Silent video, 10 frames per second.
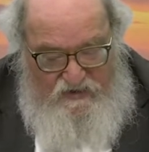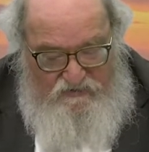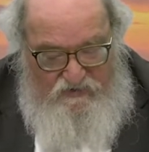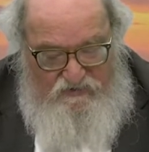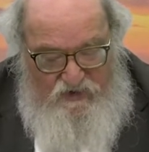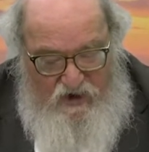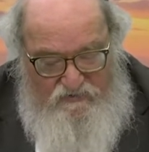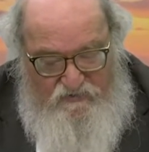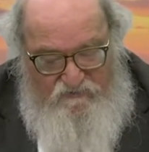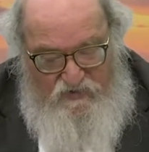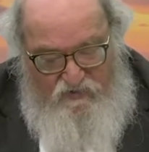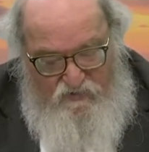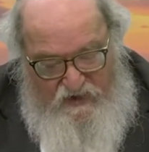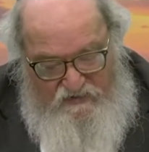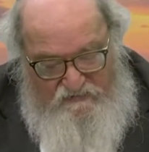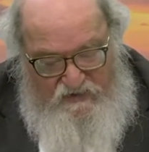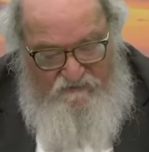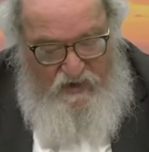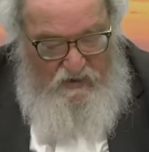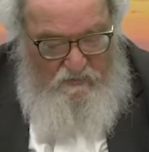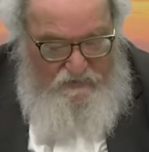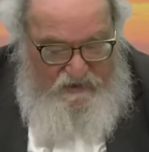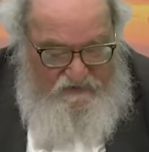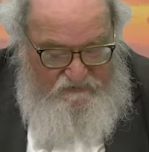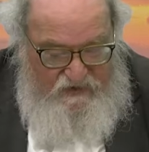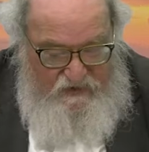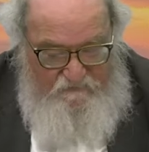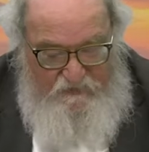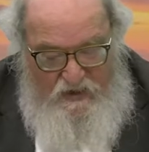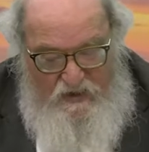is in charge of the Kresi Ve'al-Plesi.